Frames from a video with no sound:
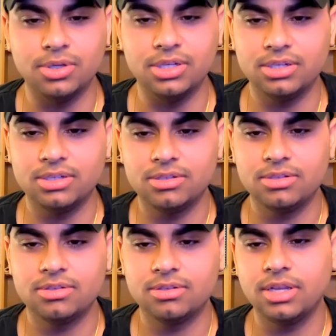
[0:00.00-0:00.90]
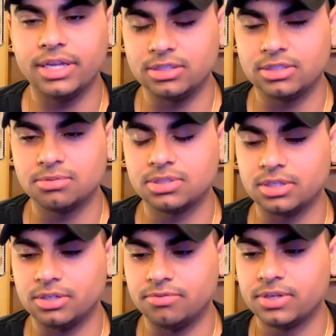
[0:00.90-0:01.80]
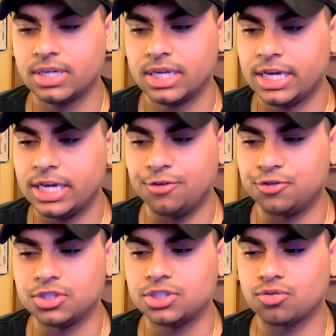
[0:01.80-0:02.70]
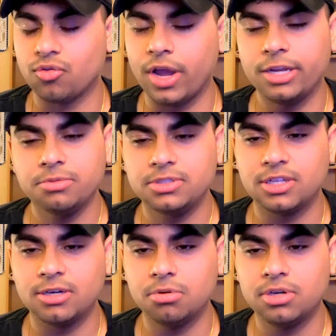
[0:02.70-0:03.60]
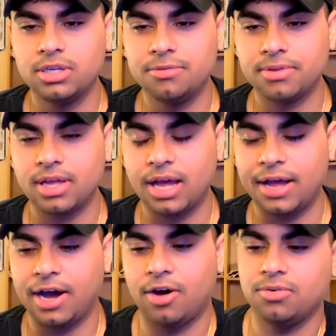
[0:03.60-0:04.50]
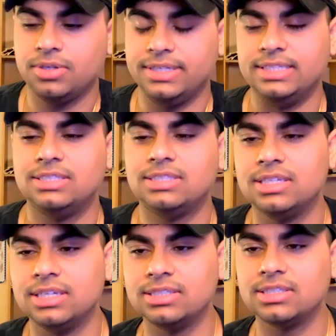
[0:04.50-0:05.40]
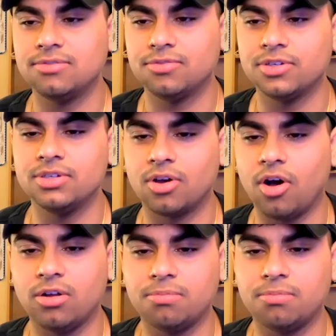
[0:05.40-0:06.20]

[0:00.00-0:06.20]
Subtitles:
it. Like in terms of if you're just a random celebrity, how easy is it for you to call up